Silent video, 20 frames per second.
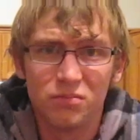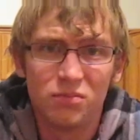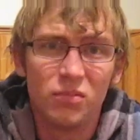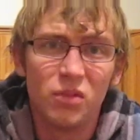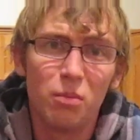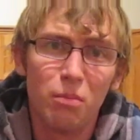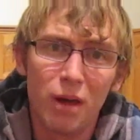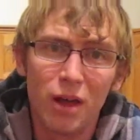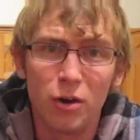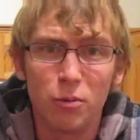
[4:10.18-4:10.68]

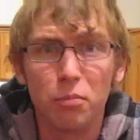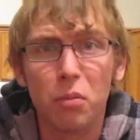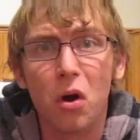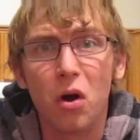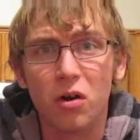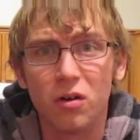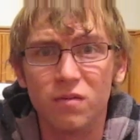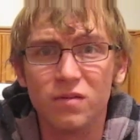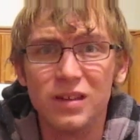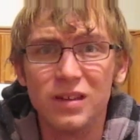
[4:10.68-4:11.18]
the better
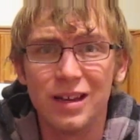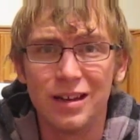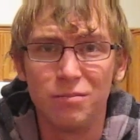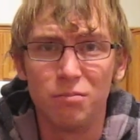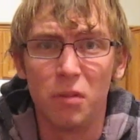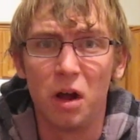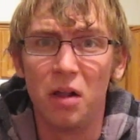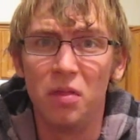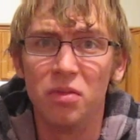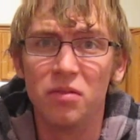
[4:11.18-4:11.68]
part of
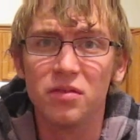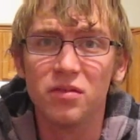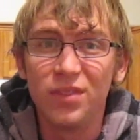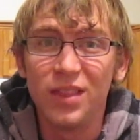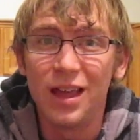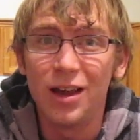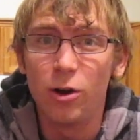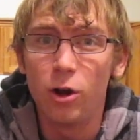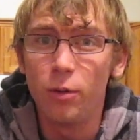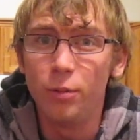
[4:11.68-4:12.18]
10 months.
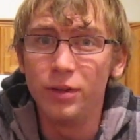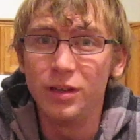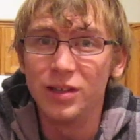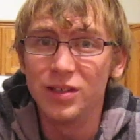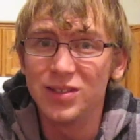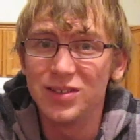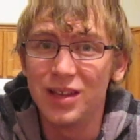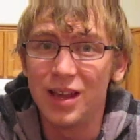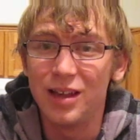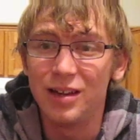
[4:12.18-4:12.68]
That all
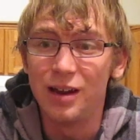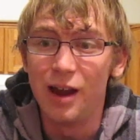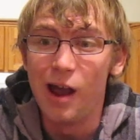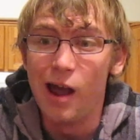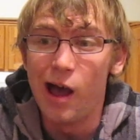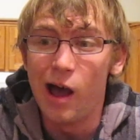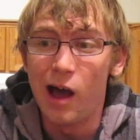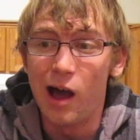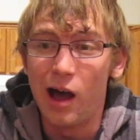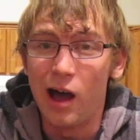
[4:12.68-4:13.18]
being said,
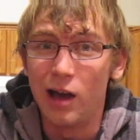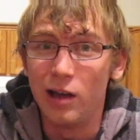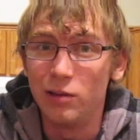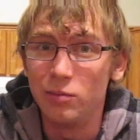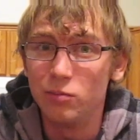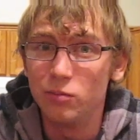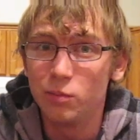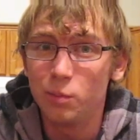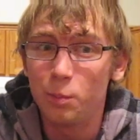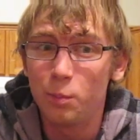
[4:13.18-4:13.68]

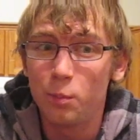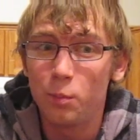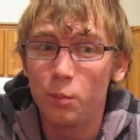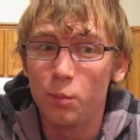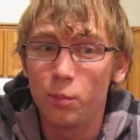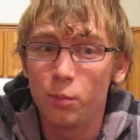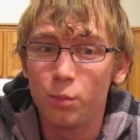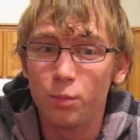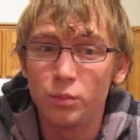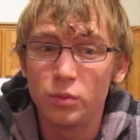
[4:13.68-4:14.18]
I
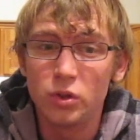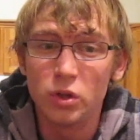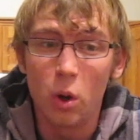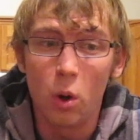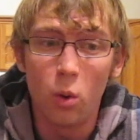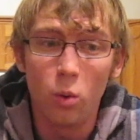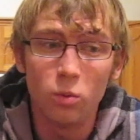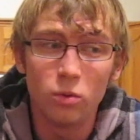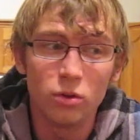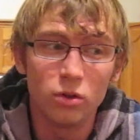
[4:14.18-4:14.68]

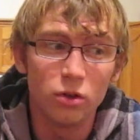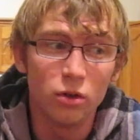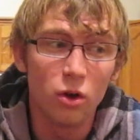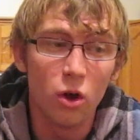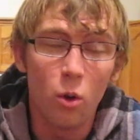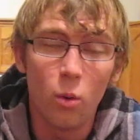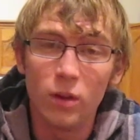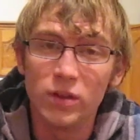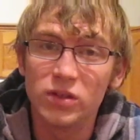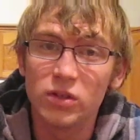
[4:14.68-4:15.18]
don't
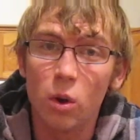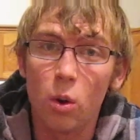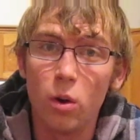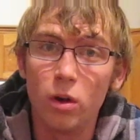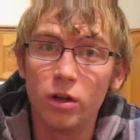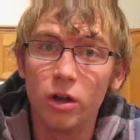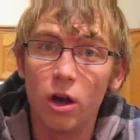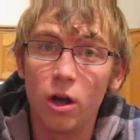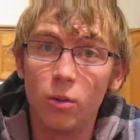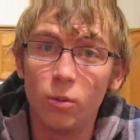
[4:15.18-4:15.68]
know what's
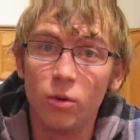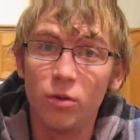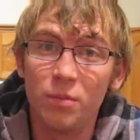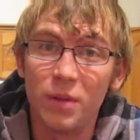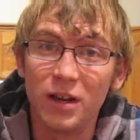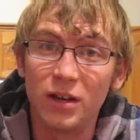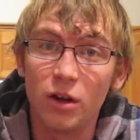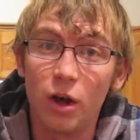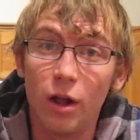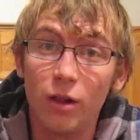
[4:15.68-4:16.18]
going on with
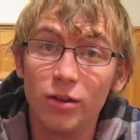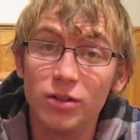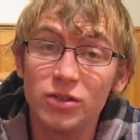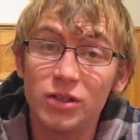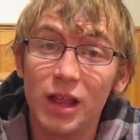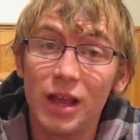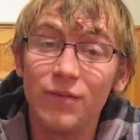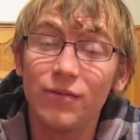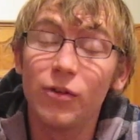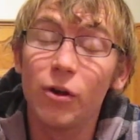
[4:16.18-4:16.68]
my college
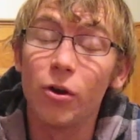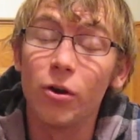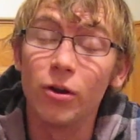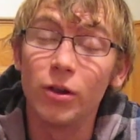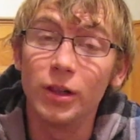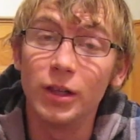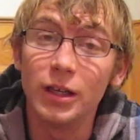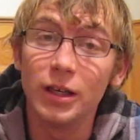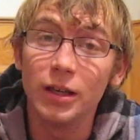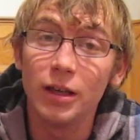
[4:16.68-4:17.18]
life
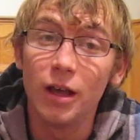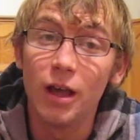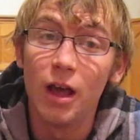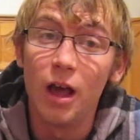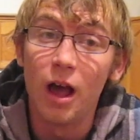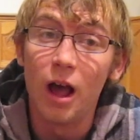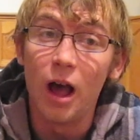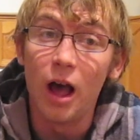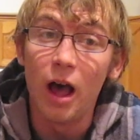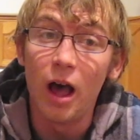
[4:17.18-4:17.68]
currently.
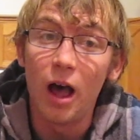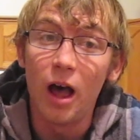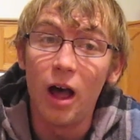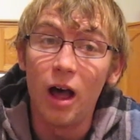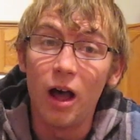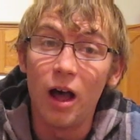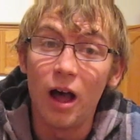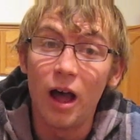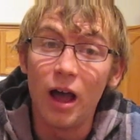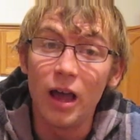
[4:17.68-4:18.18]

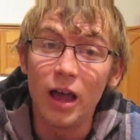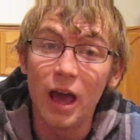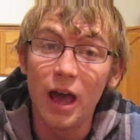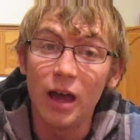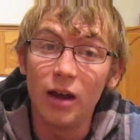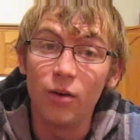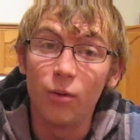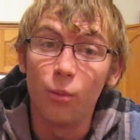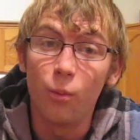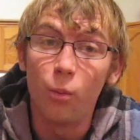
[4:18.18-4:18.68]
I
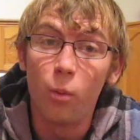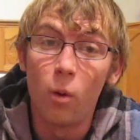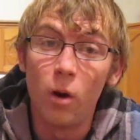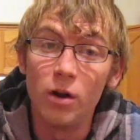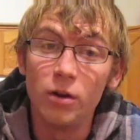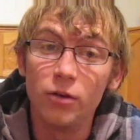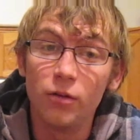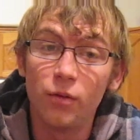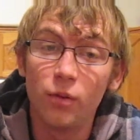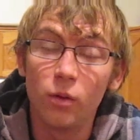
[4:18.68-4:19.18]
had a
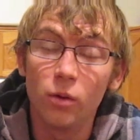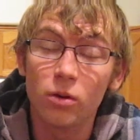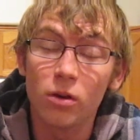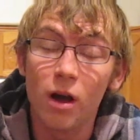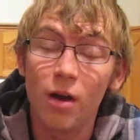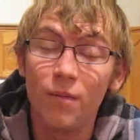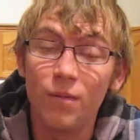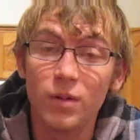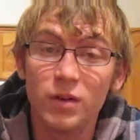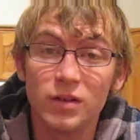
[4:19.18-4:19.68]
wonderful
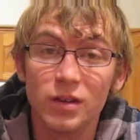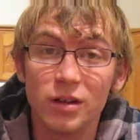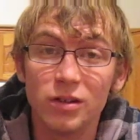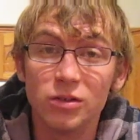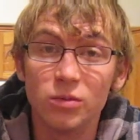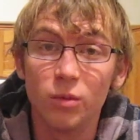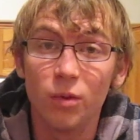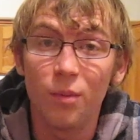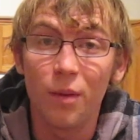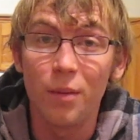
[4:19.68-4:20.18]

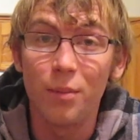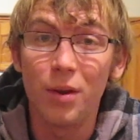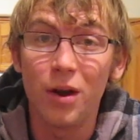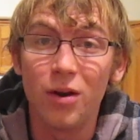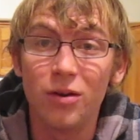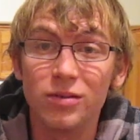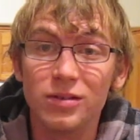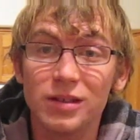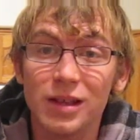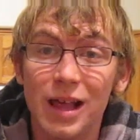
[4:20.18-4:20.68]
conversation with my
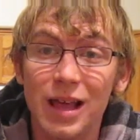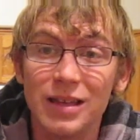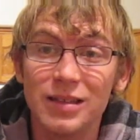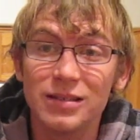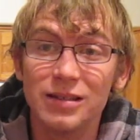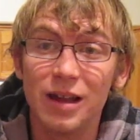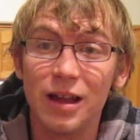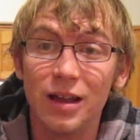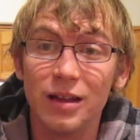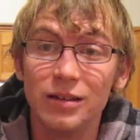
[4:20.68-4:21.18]
parents
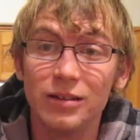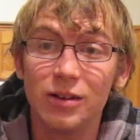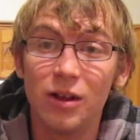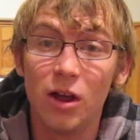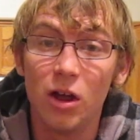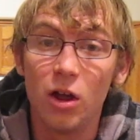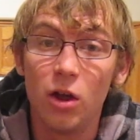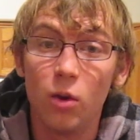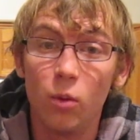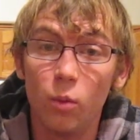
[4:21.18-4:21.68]
last night,
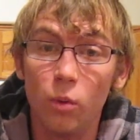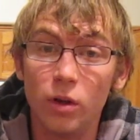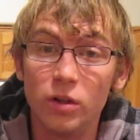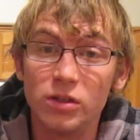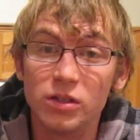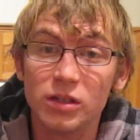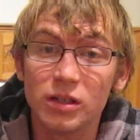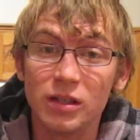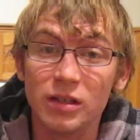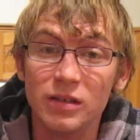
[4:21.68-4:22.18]

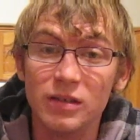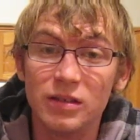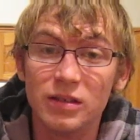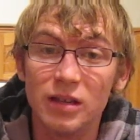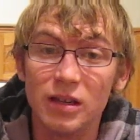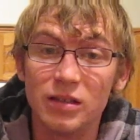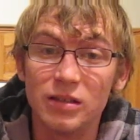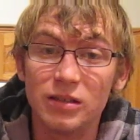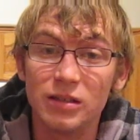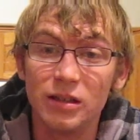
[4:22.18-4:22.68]
which
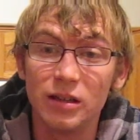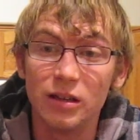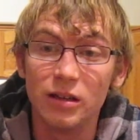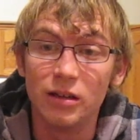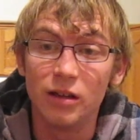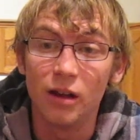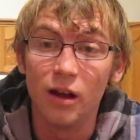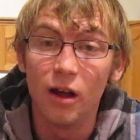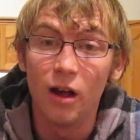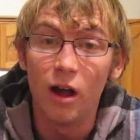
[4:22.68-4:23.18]

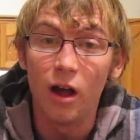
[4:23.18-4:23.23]
consisted